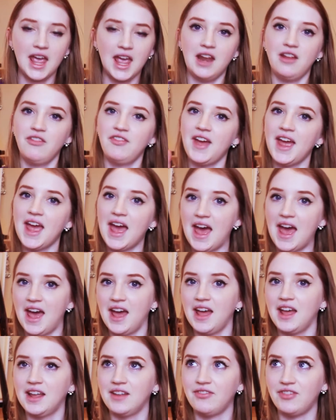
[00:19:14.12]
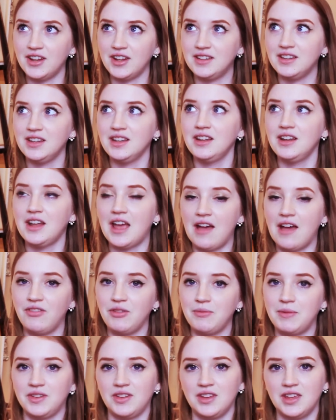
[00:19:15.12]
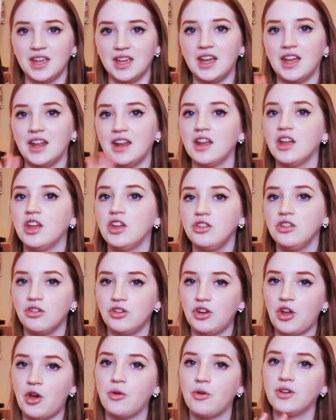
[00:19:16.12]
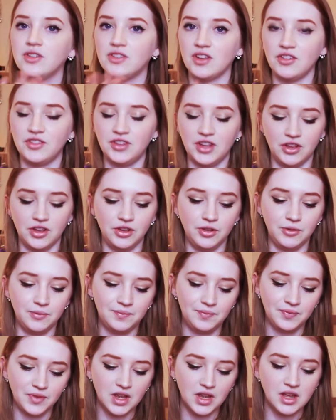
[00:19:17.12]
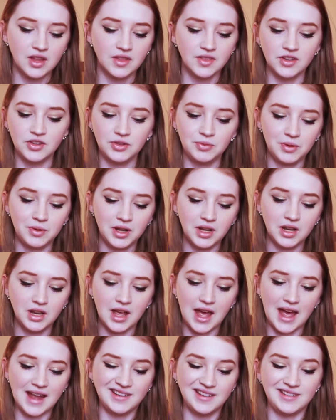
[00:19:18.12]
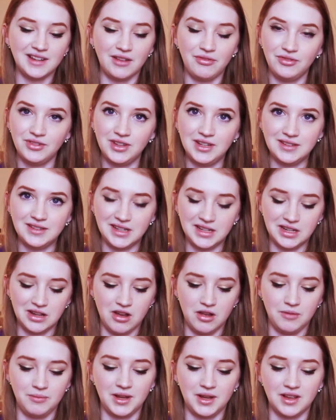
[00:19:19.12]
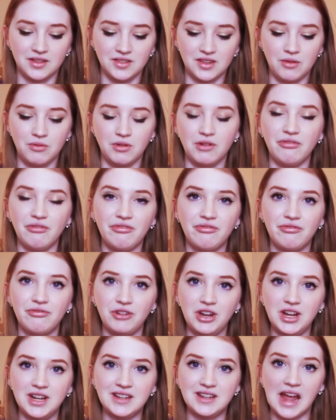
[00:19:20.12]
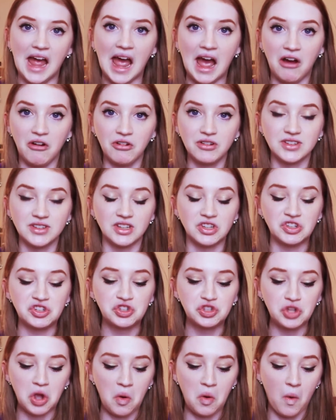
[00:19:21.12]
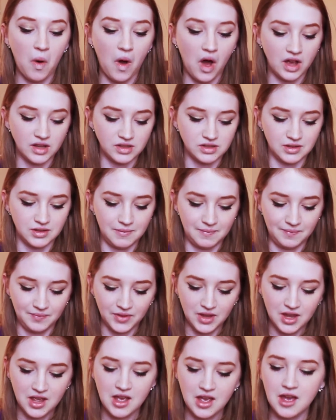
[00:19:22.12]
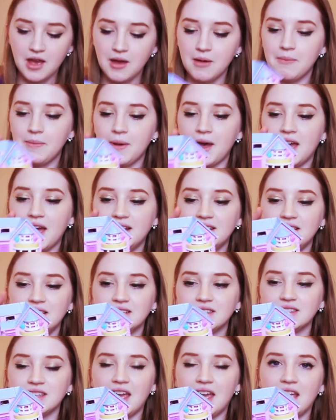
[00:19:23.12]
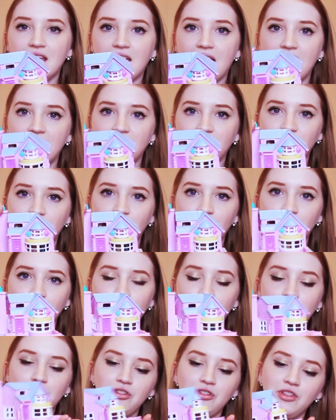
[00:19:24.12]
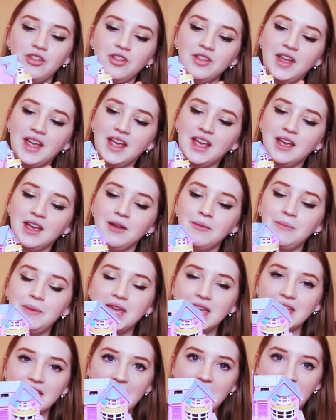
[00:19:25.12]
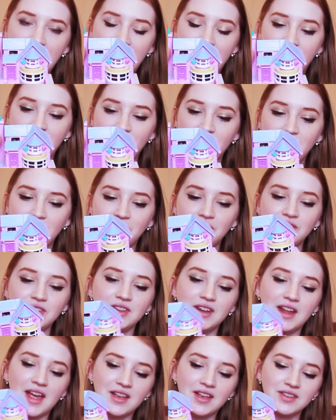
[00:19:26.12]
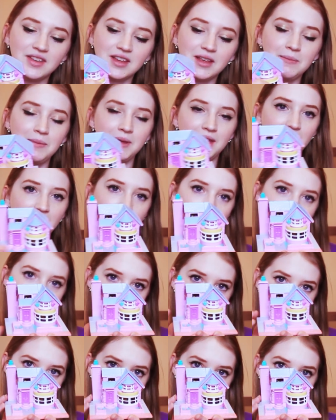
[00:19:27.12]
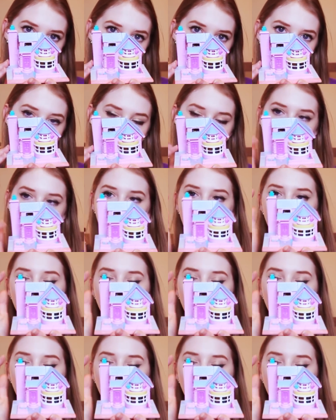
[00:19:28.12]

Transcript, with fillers: and if I did have them as a kid, you'll know because I'll tell you. This one I definitely did not, because I would have freaked out because it's so awesome. But it's like a little like pink house, and it has like a pink fence and a